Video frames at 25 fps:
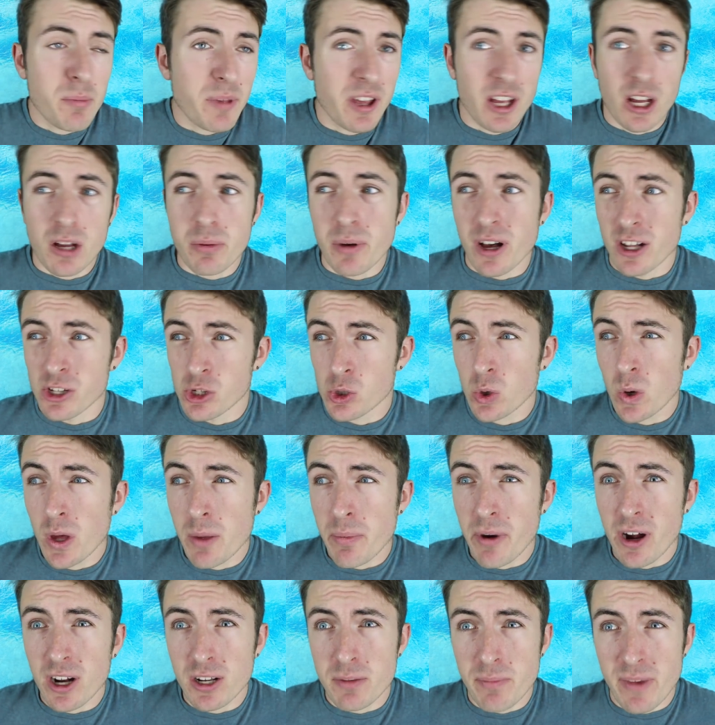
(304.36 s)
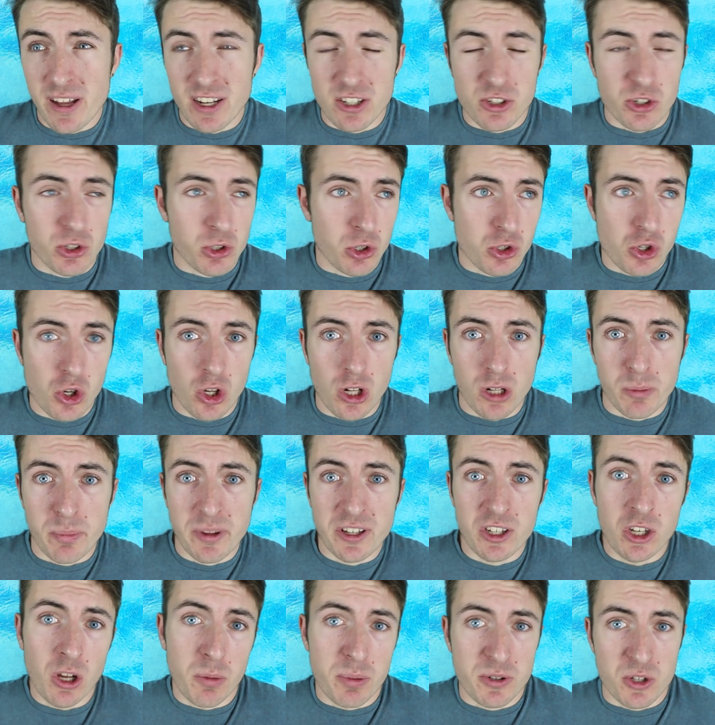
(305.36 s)
I mean, come on, Joey Barton managed to juggle
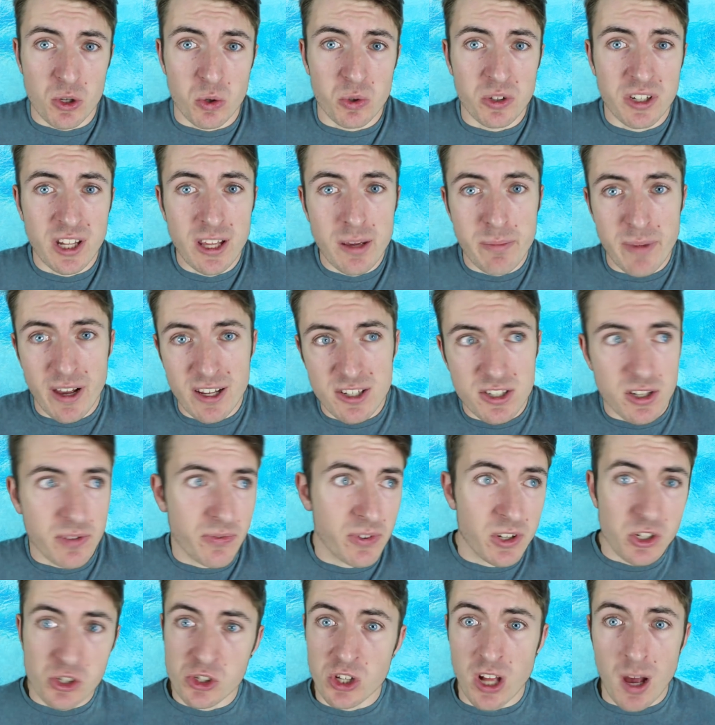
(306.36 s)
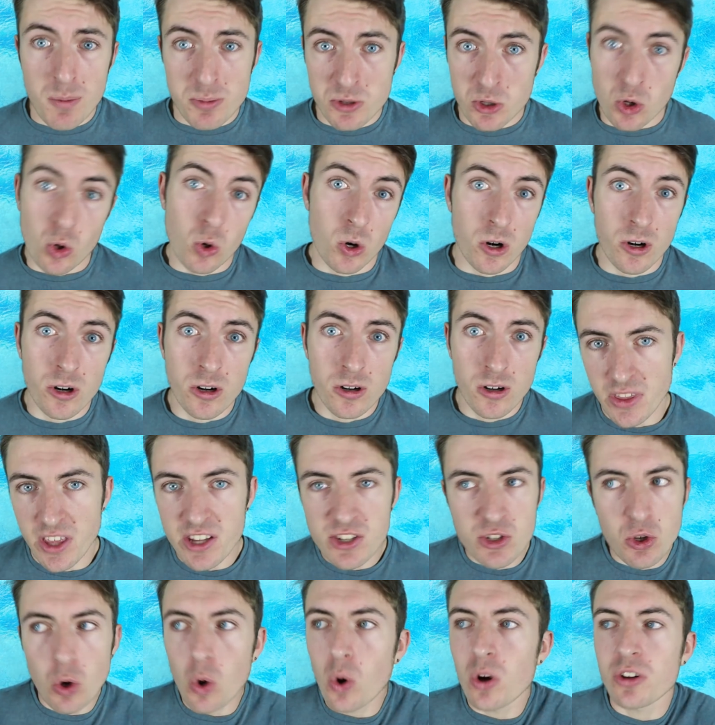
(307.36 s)
beating up his own teammates to finish top scorer.
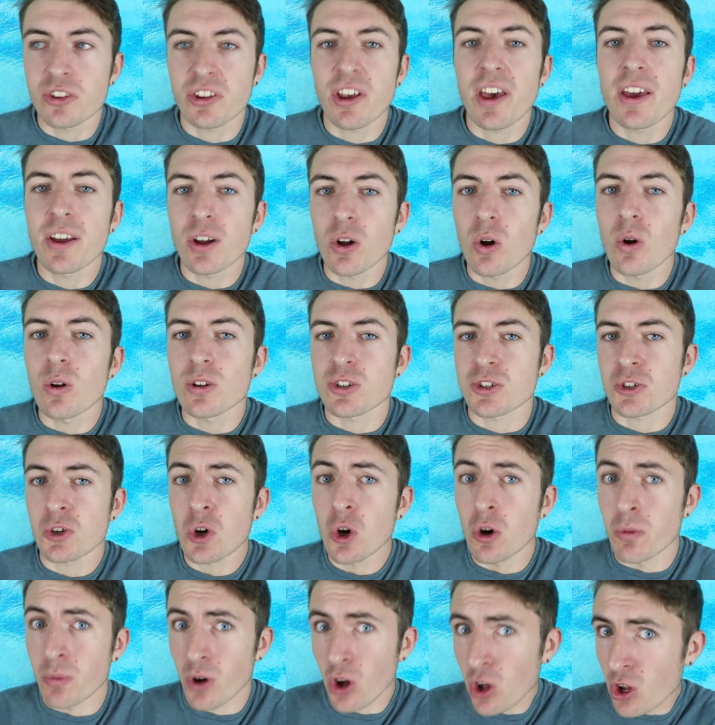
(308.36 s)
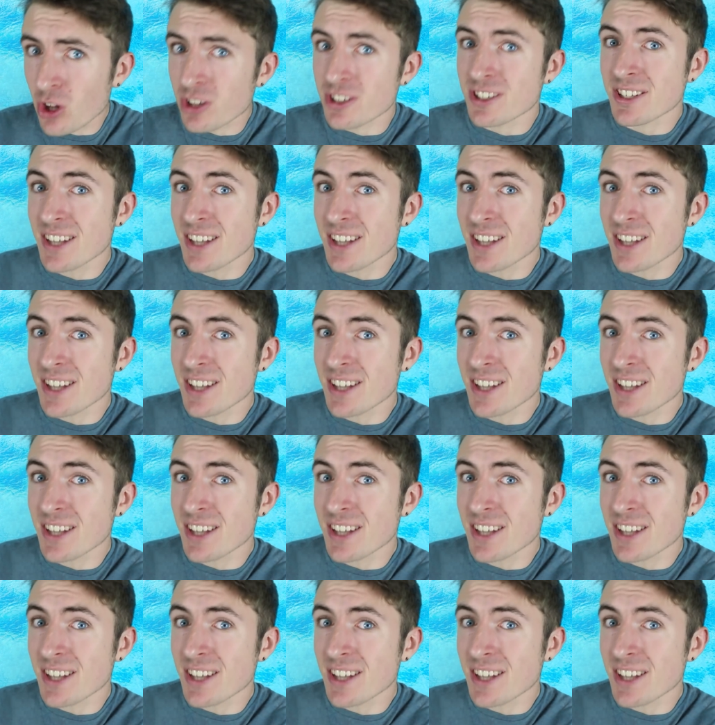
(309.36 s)
They scored 10 goals at home all